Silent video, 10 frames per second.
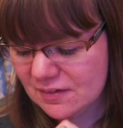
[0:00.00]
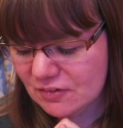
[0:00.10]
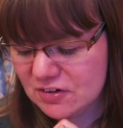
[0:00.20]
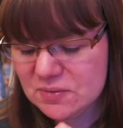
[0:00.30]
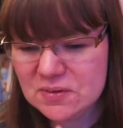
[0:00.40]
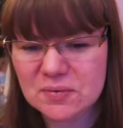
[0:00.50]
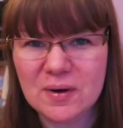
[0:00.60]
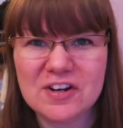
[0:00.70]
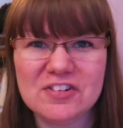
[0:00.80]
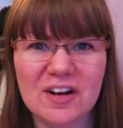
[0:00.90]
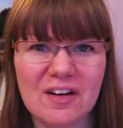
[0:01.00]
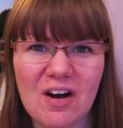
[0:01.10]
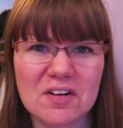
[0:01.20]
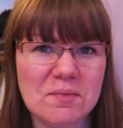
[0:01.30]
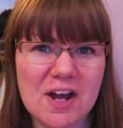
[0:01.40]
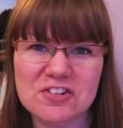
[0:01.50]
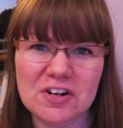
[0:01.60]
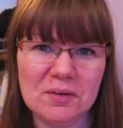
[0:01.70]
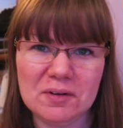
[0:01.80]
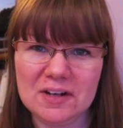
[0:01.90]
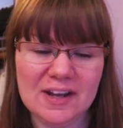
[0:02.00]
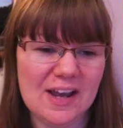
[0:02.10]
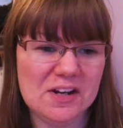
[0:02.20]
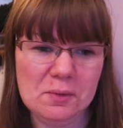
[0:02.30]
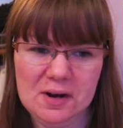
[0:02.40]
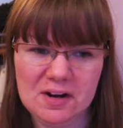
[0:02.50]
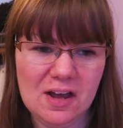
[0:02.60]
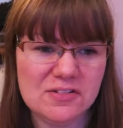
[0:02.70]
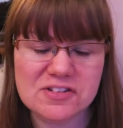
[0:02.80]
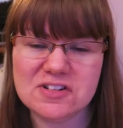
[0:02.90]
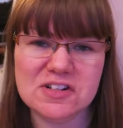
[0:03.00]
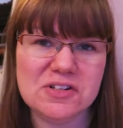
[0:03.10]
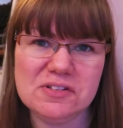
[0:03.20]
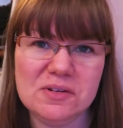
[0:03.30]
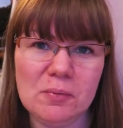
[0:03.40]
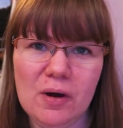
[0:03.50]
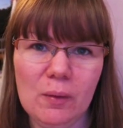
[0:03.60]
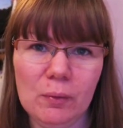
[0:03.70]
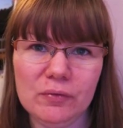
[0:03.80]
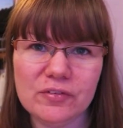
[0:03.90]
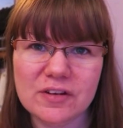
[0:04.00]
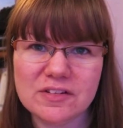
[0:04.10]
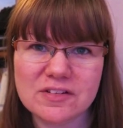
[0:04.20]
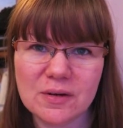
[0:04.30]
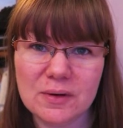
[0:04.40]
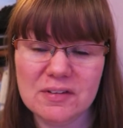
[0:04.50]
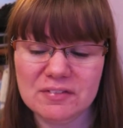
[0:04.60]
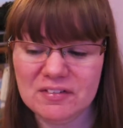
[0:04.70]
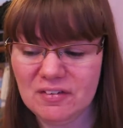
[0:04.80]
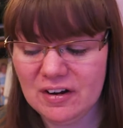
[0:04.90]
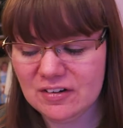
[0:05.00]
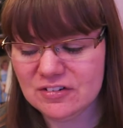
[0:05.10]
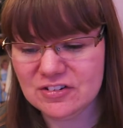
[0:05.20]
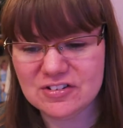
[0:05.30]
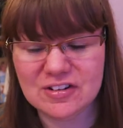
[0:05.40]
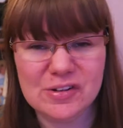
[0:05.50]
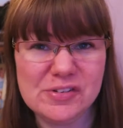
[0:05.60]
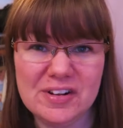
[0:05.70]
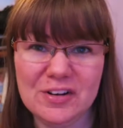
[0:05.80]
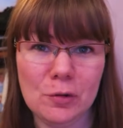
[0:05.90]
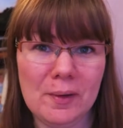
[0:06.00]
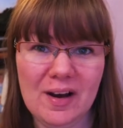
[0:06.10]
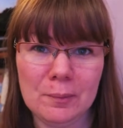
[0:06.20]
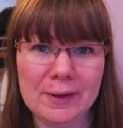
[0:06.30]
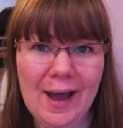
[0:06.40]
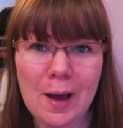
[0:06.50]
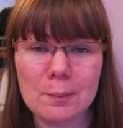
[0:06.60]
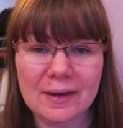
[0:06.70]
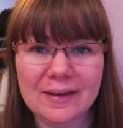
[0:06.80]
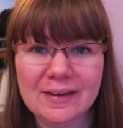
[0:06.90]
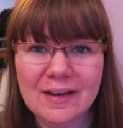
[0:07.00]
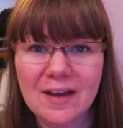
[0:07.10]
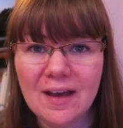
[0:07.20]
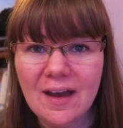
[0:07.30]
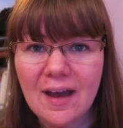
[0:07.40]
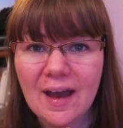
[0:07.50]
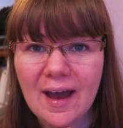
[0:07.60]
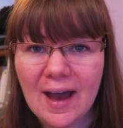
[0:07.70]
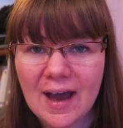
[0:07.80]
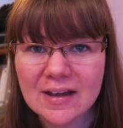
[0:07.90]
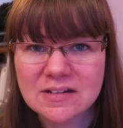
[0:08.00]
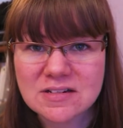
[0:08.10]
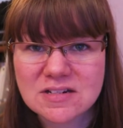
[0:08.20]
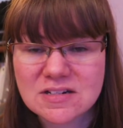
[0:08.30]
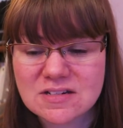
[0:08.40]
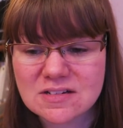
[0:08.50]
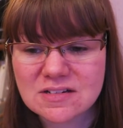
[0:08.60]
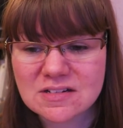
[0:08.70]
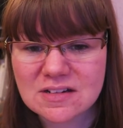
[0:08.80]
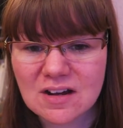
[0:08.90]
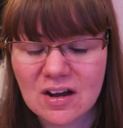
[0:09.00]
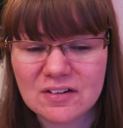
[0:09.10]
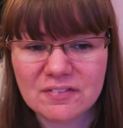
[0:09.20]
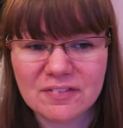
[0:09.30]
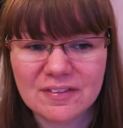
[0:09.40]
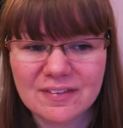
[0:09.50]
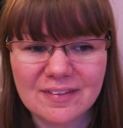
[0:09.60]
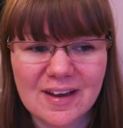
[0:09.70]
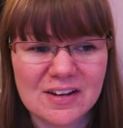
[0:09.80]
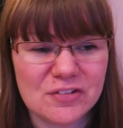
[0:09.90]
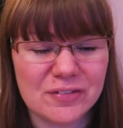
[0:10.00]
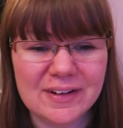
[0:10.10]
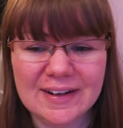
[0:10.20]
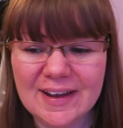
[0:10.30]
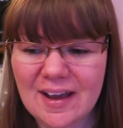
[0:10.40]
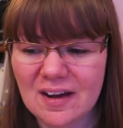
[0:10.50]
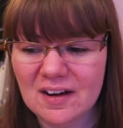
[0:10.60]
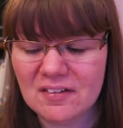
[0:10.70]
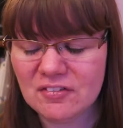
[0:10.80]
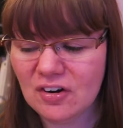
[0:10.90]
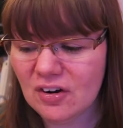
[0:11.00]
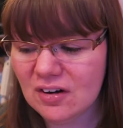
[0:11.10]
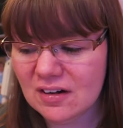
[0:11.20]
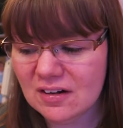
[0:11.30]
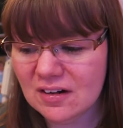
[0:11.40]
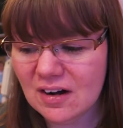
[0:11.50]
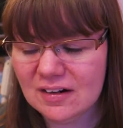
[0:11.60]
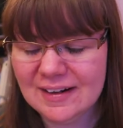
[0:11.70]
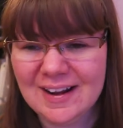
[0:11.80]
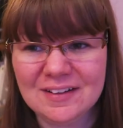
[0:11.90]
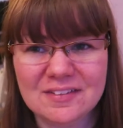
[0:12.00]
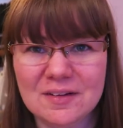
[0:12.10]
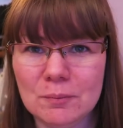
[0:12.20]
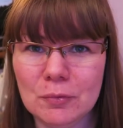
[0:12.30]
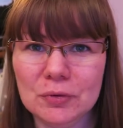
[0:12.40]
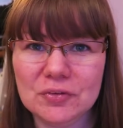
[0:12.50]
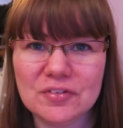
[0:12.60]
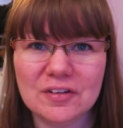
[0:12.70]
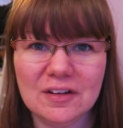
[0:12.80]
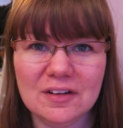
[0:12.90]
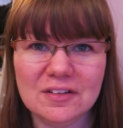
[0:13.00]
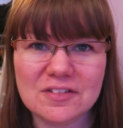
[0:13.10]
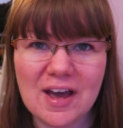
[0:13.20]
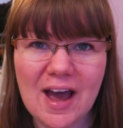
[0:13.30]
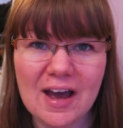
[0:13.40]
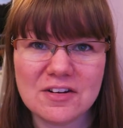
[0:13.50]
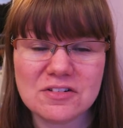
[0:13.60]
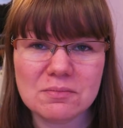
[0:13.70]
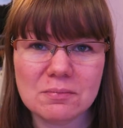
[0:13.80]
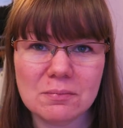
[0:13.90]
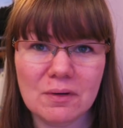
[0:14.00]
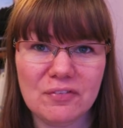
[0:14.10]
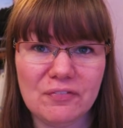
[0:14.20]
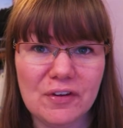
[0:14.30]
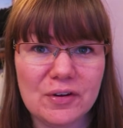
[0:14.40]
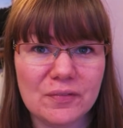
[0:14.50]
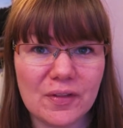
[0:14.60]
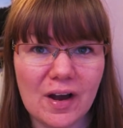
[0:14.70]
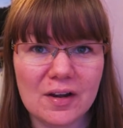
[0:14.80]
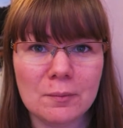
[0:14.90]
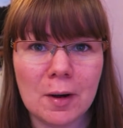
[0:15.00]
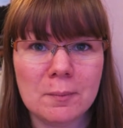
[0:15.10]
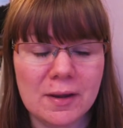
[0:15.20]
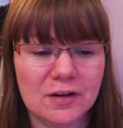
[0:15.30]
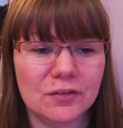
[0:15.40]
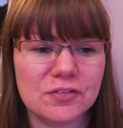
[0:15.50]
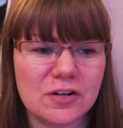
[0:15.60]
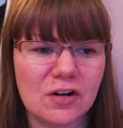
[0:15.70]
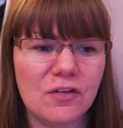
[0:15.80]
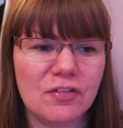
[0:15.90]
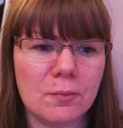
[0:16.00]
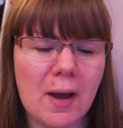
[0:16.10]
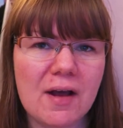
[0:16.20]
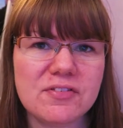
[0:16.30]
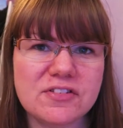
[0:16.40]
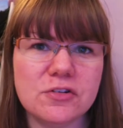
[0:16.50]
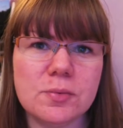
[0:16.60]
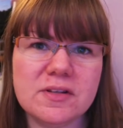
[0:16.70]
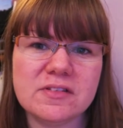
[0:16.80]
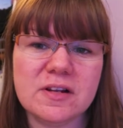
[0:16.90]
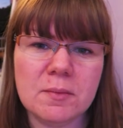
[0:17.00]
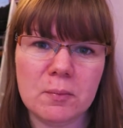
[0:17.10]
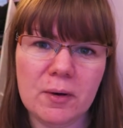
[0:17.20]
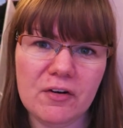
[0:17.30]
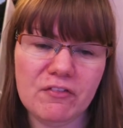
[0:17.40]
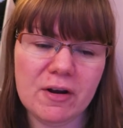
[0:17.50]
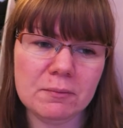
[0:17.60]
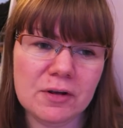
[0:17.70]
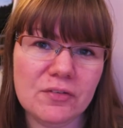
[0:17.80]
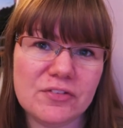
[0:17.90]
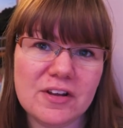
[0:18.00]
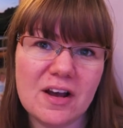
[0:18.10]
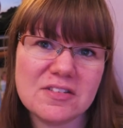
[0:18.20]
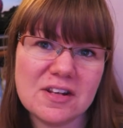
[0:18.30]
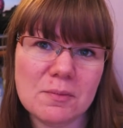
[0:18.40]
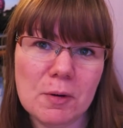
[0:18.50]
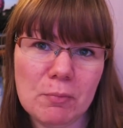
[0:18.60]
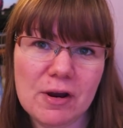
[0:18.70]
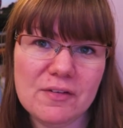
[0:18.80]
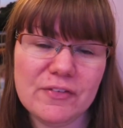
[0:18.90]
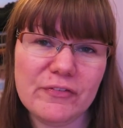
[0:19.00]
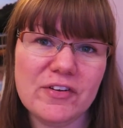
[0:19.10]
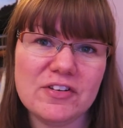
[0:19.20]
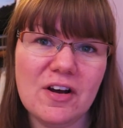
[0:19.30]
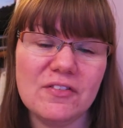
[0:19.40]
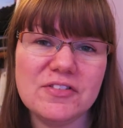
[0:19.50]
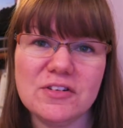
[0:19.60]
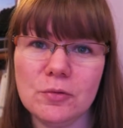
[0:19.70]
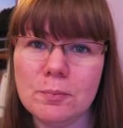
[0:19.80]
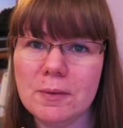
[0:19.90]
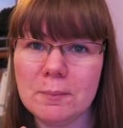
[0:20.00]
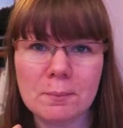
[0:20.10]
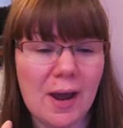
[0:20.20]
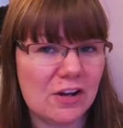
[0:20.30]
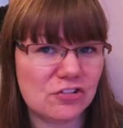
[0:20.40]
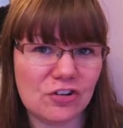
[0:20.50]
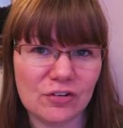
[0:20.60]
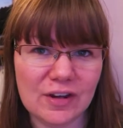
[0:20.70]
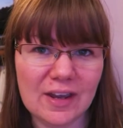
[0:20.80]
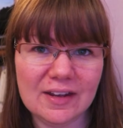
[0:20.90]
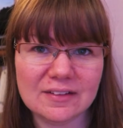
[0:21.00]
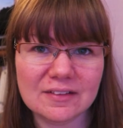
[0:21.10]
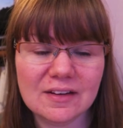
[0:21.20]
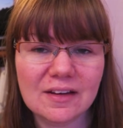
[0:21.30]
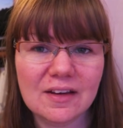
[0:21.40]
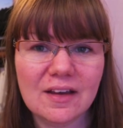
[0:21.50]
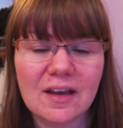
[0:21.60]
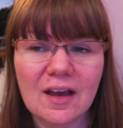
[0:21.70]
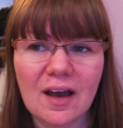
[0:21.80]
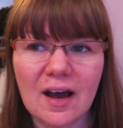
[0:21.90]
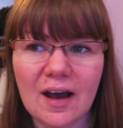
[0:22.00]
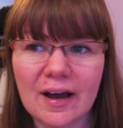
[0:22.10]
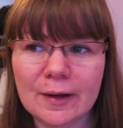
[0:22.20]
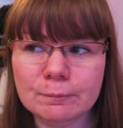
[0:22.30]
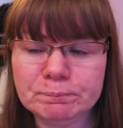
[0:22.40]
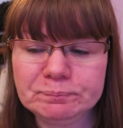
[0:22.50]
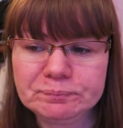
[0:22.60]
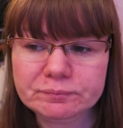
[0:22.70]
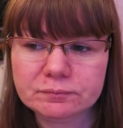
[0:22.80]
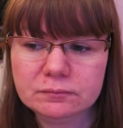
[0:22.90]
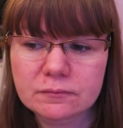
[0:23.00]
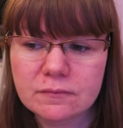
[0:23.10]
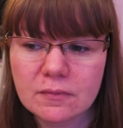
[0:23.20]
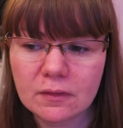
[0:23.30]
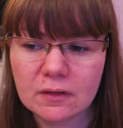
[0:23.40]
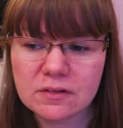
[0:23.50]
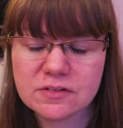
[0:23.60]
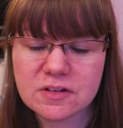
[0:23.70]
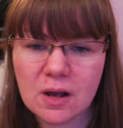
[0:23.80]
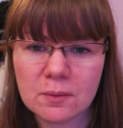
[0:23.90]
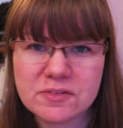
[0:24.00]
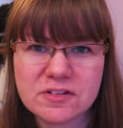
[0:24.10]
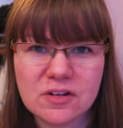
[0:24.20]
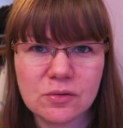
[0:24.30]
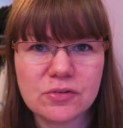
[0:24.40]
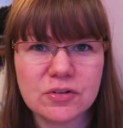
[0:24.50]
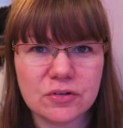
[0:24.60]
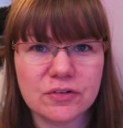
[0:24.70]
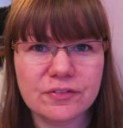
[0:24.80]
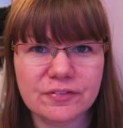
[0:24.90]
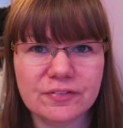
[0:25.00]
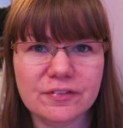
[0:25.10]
Christmas wish, I can't imagine I'm going to get anywhere close to losing what I wanted, so even I could just lose a little bit, I'd be happy. And kind of that is really it. I've got hardly anything more to add. My food though, my meals, a lot of them have still been Slimming Well friendly. Obviously, I said in my previous video, I've still been batch cooking. So I'm still sort of